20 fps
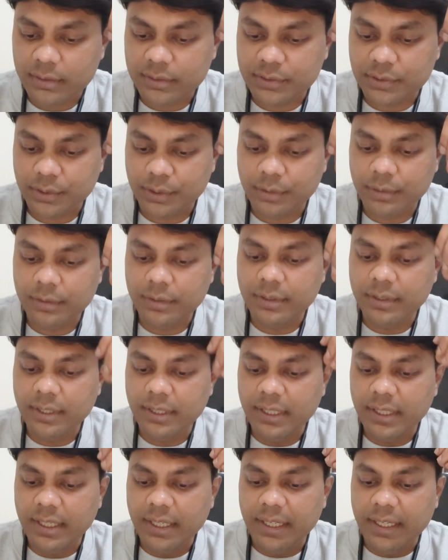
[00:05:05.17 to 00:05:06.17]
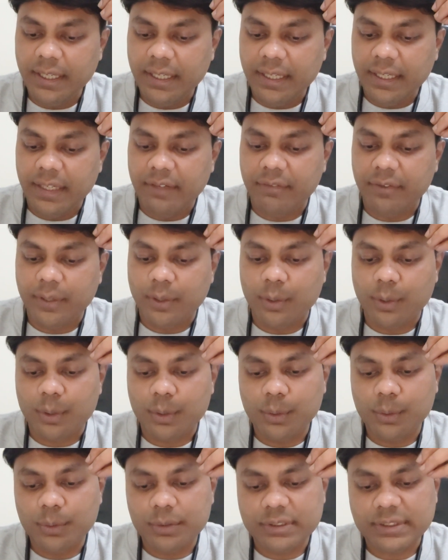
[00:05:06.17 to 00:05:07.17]
So if you go
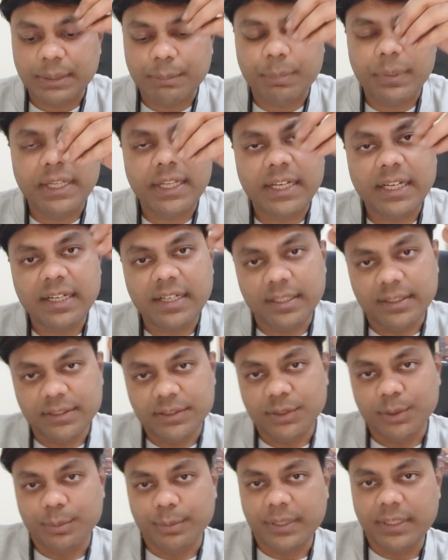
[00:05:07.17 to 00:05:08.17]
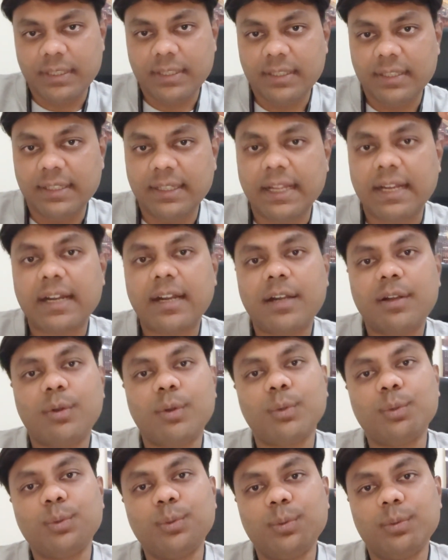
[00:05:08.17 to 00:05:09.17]
to supplier and consumer, there are
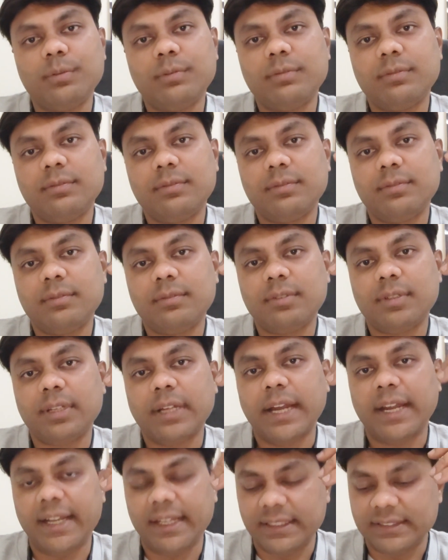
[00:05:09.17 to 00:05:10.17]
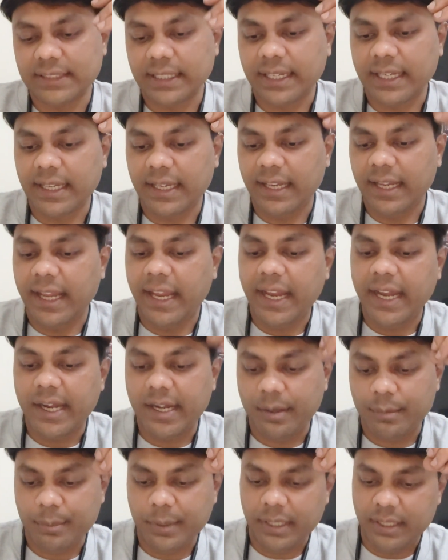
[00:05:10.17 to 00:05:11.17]
two headings again, A
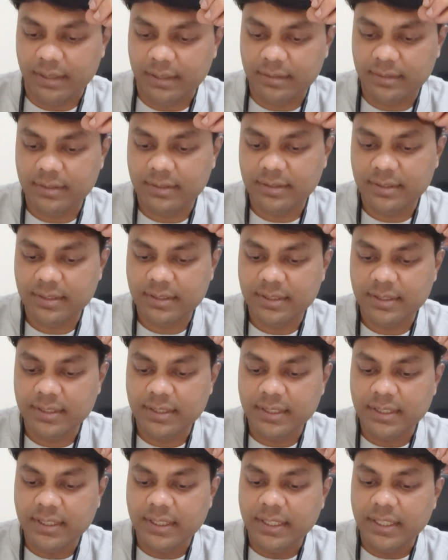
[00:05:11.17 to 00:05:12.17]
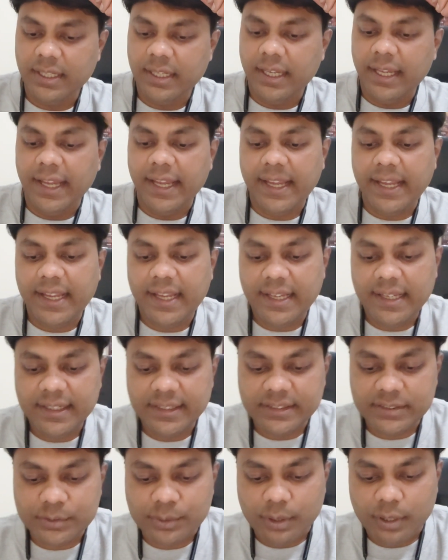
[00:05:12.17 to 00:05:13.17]
and B. A
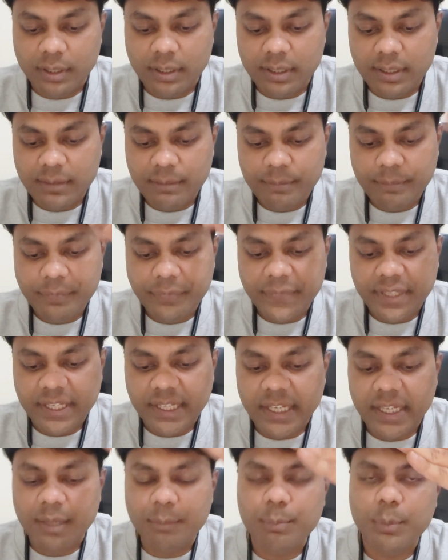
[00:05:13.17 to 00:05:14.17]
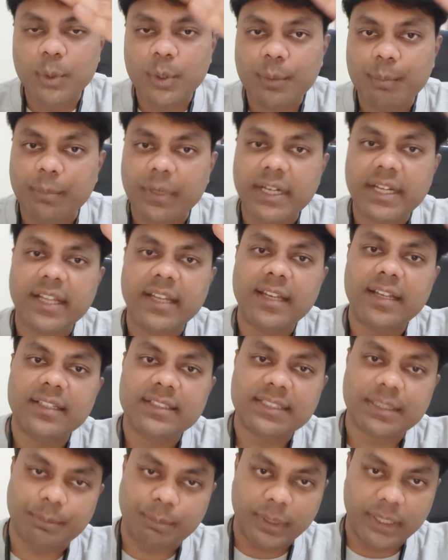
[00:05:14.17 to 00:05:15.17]
is called input
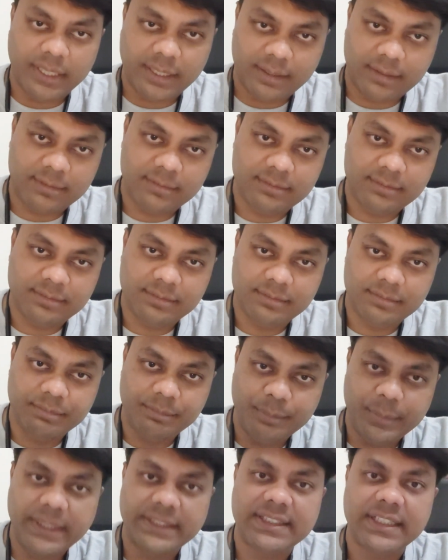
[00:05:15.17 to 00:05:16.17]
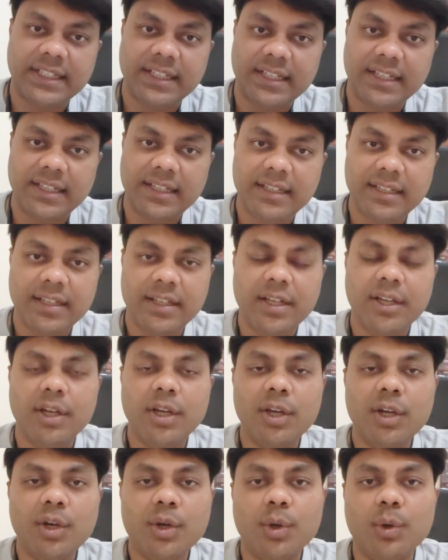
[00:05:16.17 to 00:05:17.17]
material supplier, basically
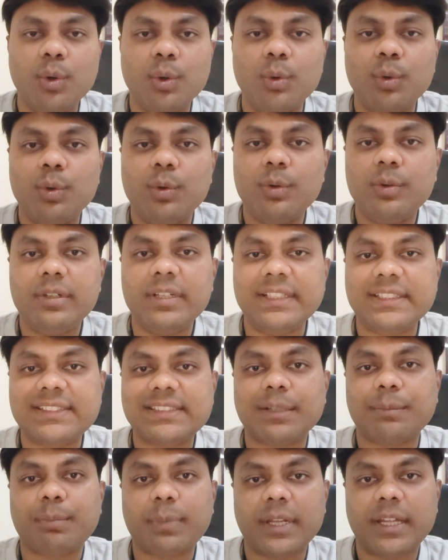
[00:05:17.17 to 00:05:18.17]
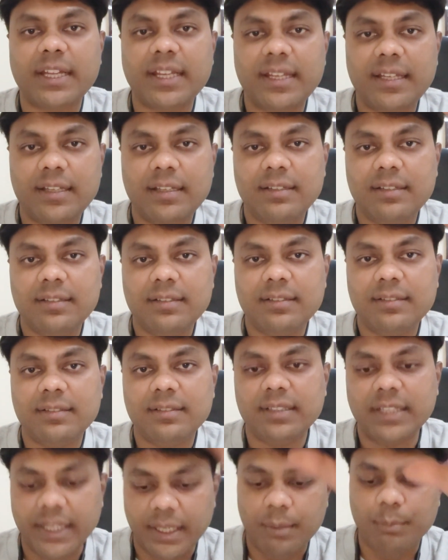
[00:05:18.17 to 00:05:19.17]
who is supplying
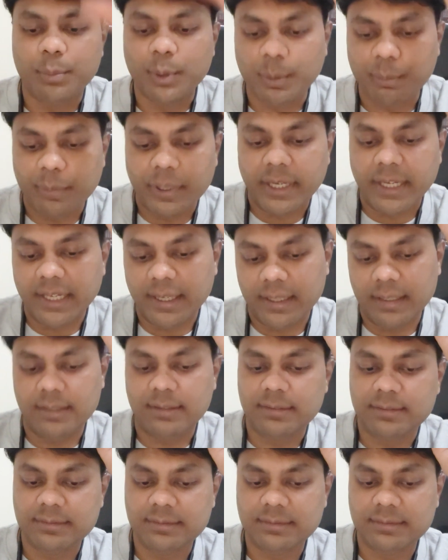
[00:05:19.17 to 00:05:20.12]
the input material,